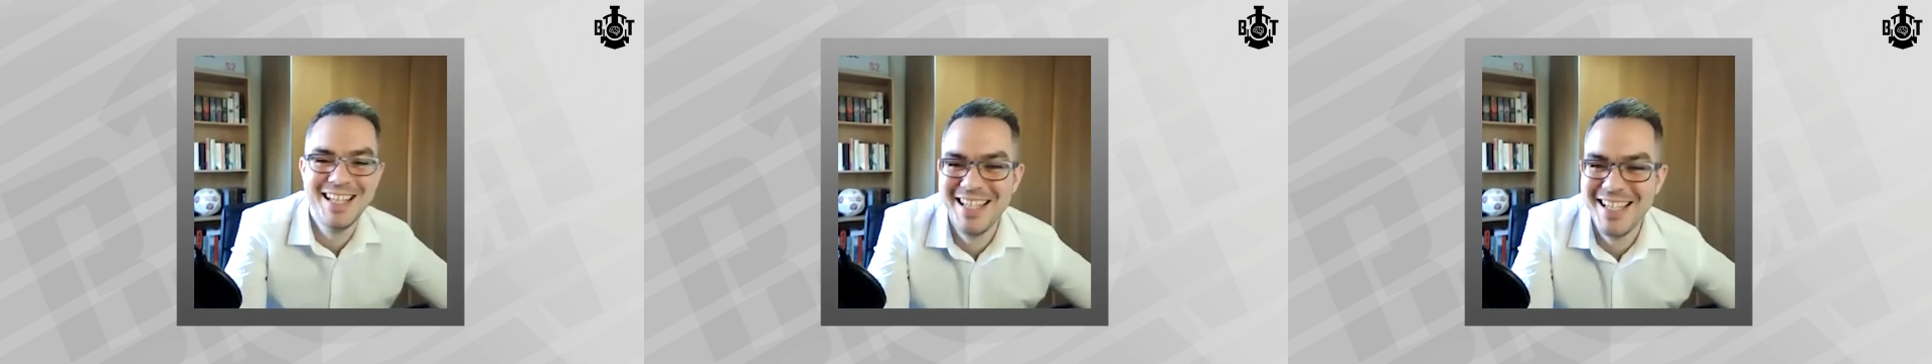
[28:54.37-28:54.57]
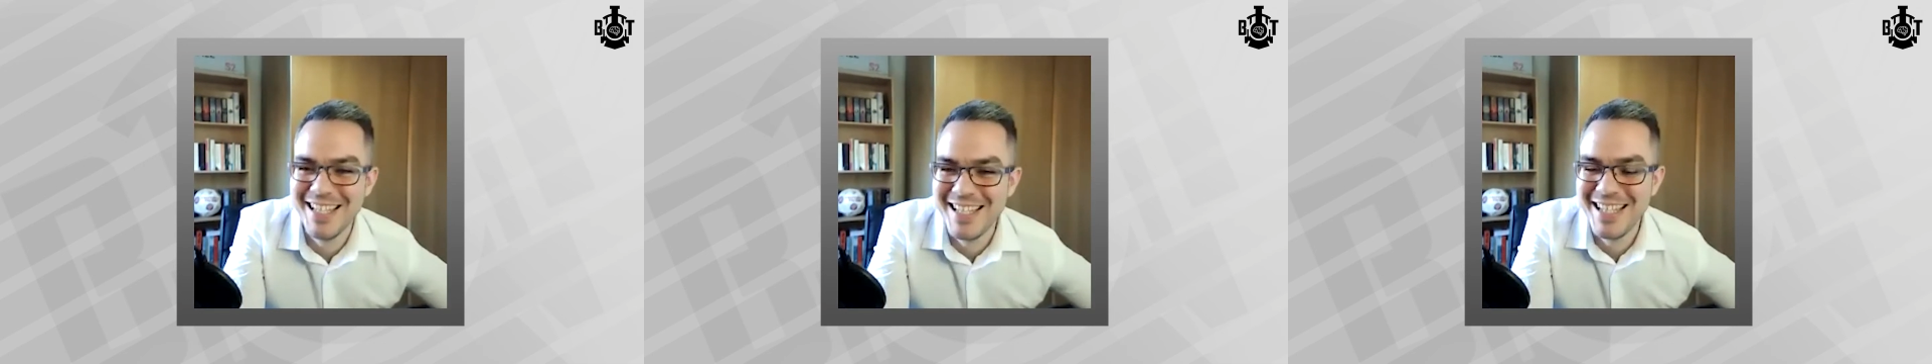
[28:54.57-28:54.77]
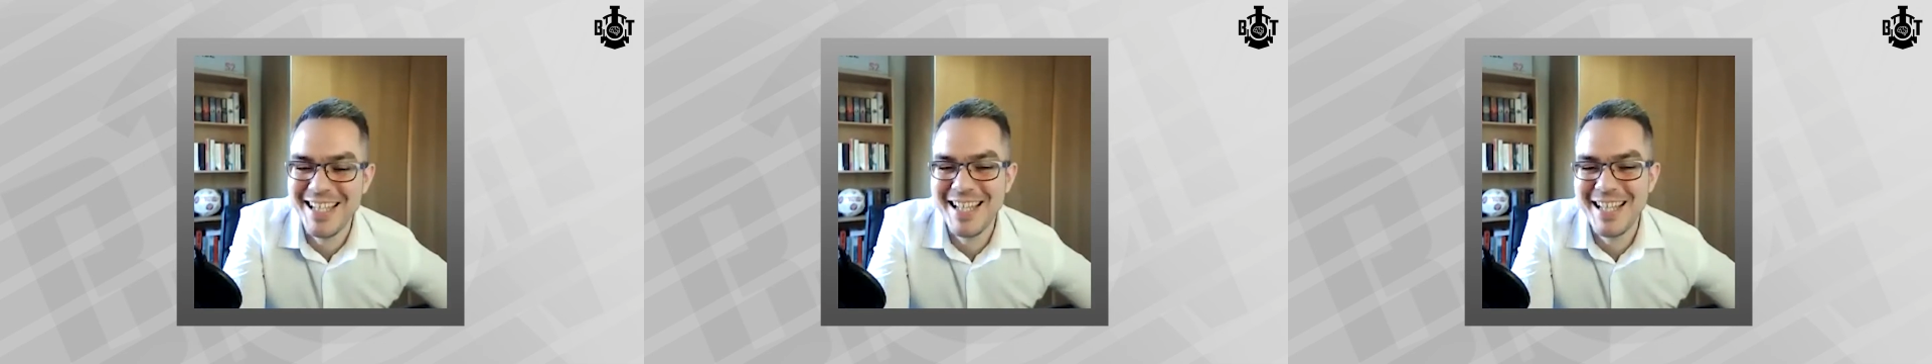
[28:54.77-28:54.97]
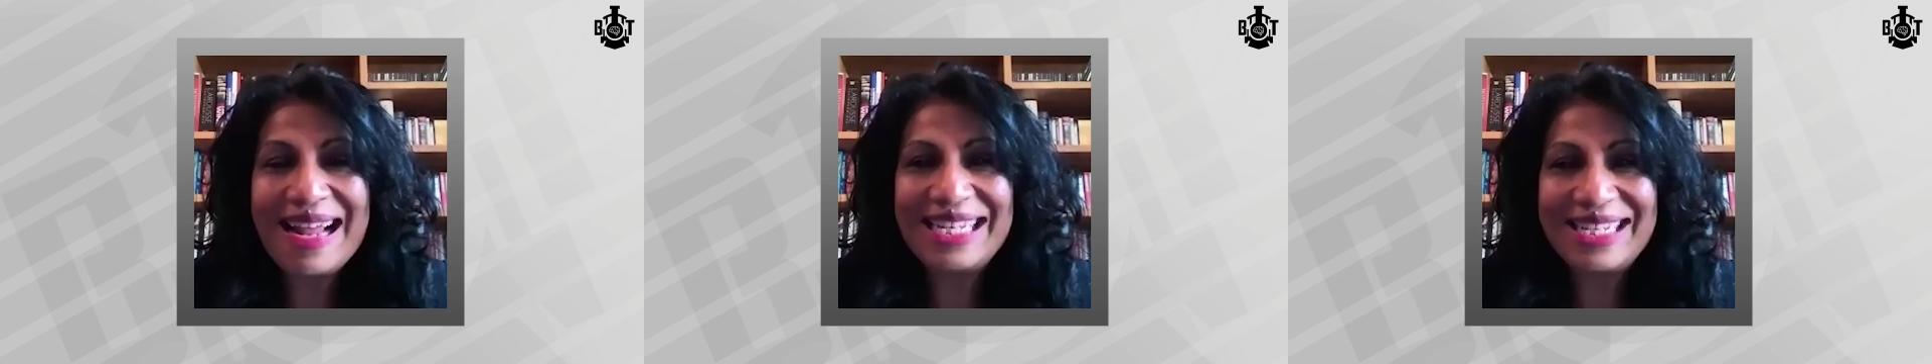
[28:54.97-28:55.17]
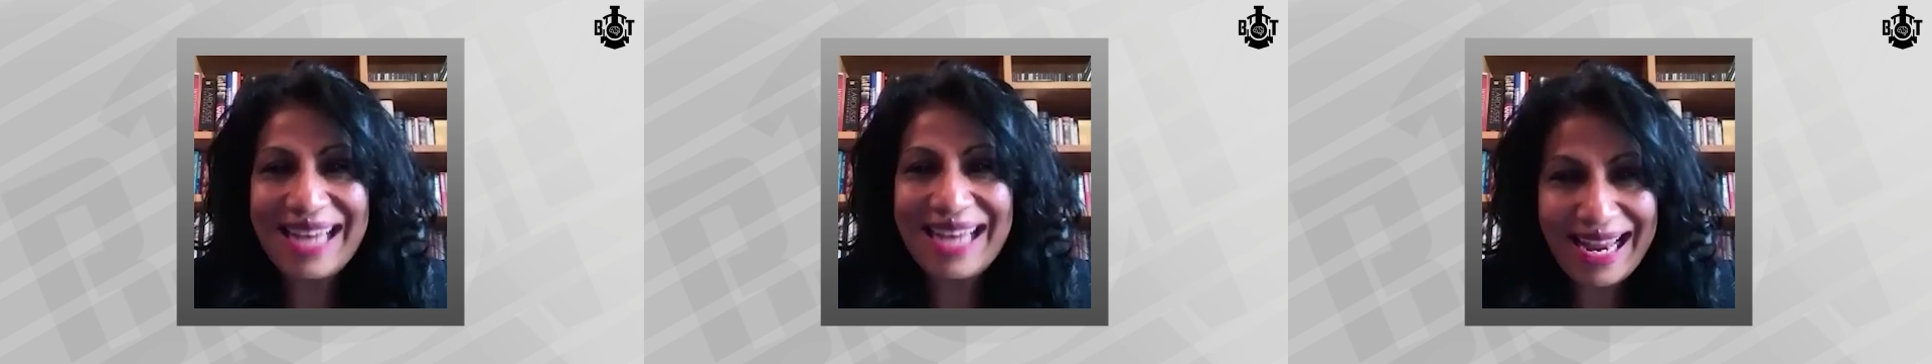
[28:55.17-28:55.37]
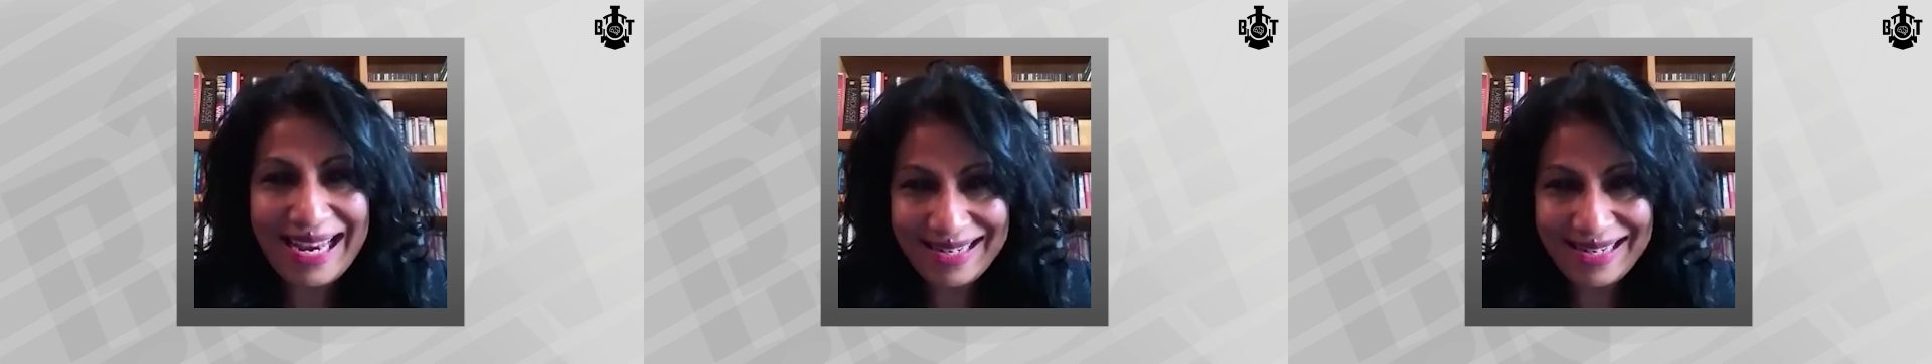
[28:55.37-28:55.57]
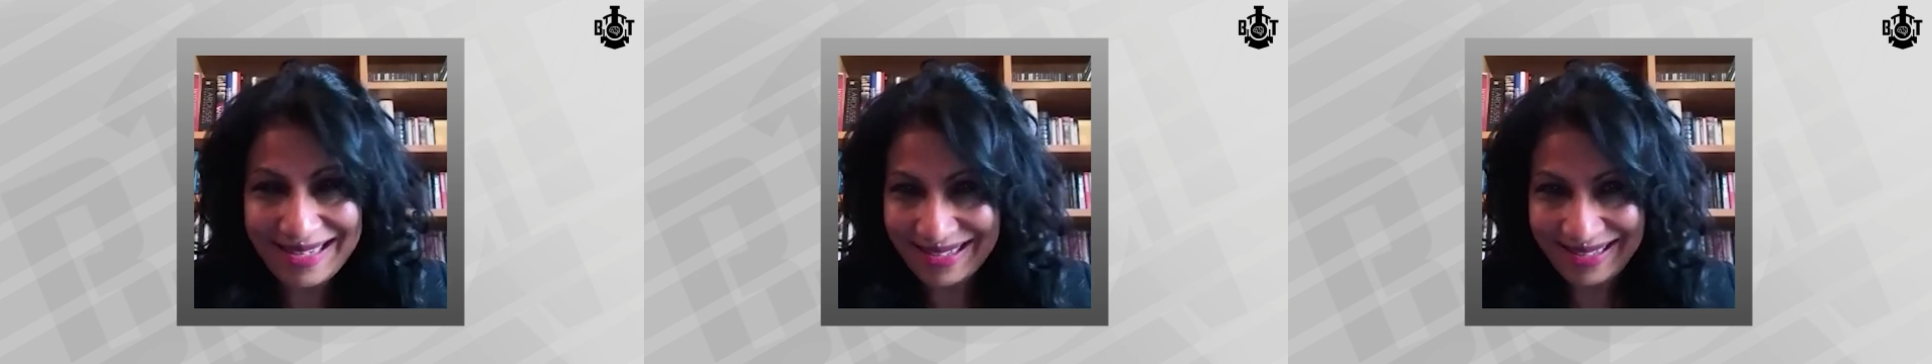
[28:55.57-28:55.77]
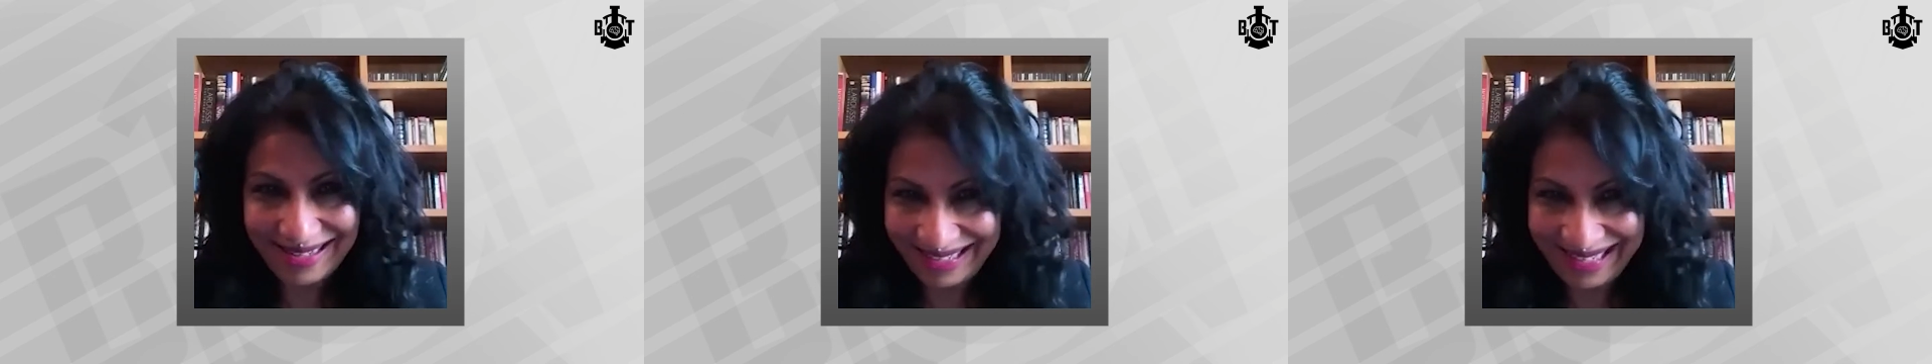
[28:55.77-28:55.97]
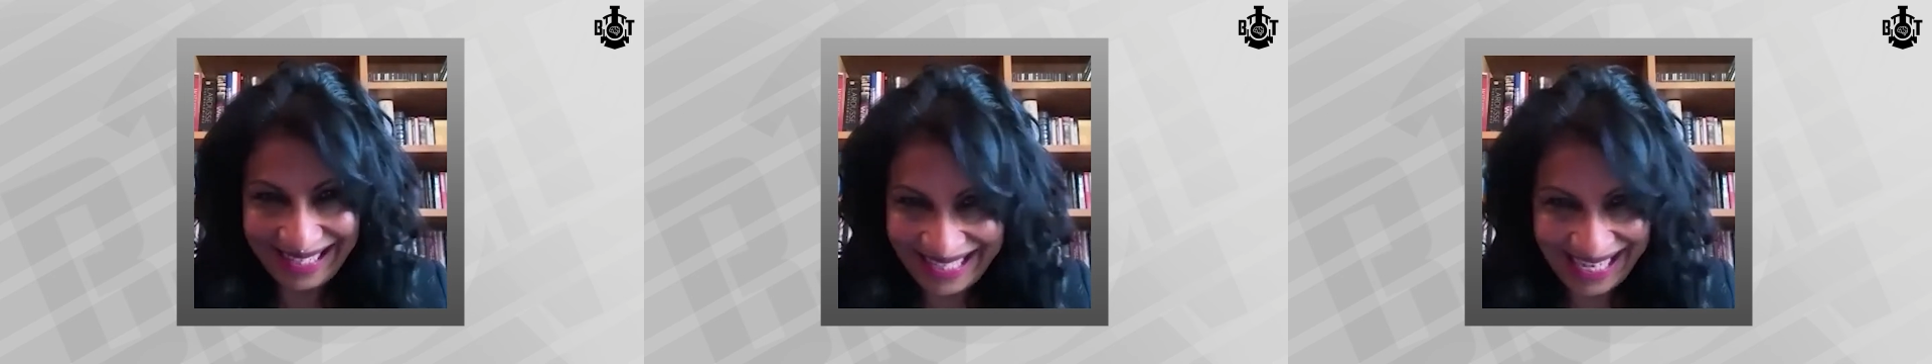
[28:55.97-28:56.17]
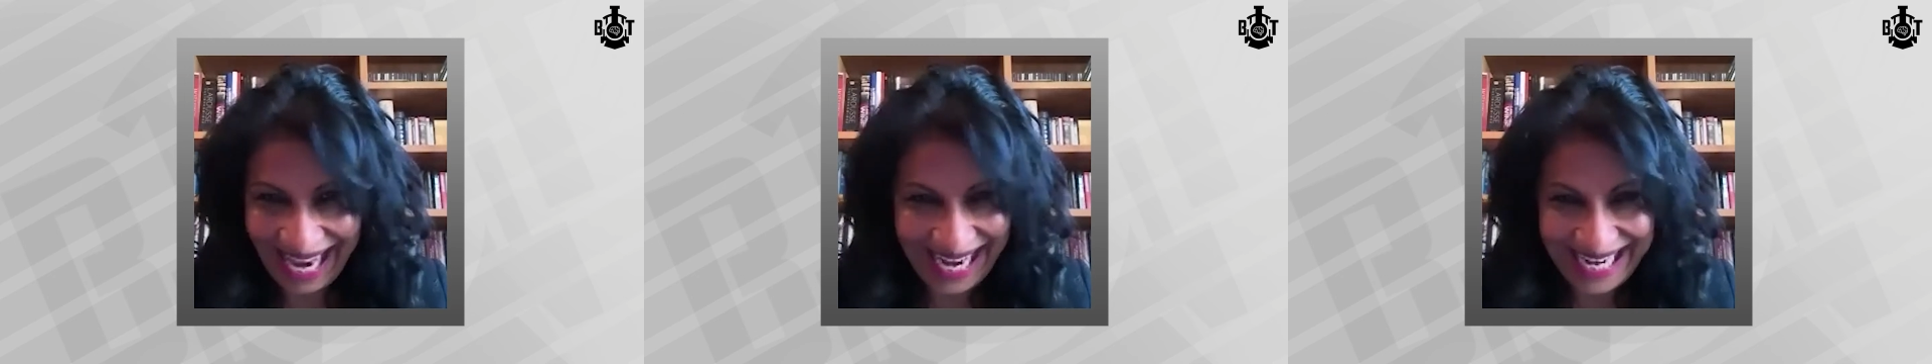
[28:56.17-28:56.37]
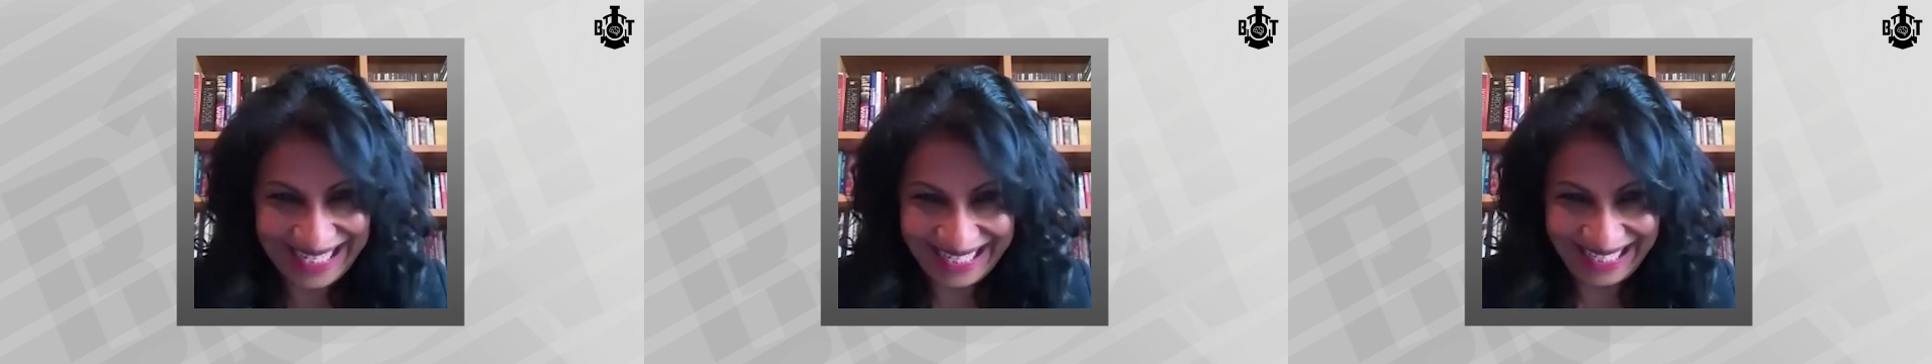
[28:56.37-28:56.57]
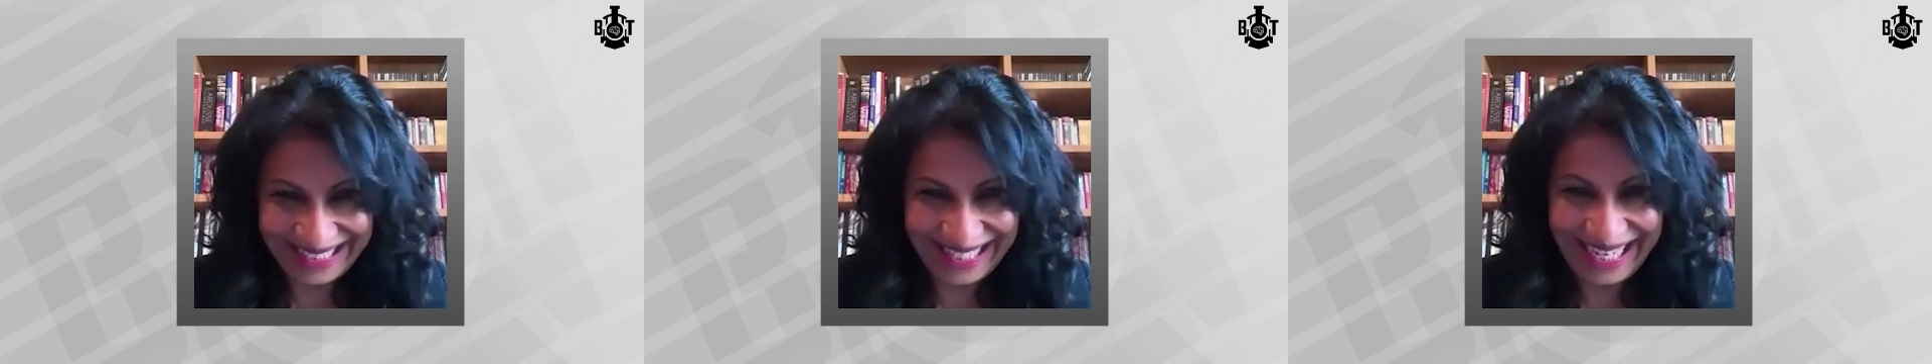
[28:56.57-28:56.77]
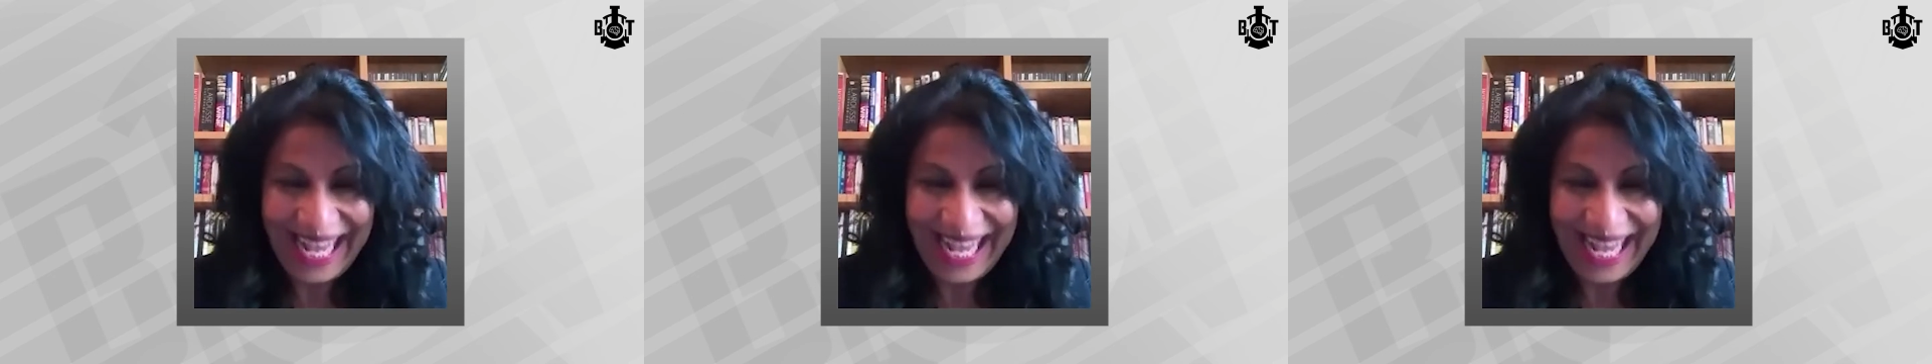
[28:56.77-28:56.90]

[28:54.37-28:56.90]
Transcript: Apparently it changes. It changes.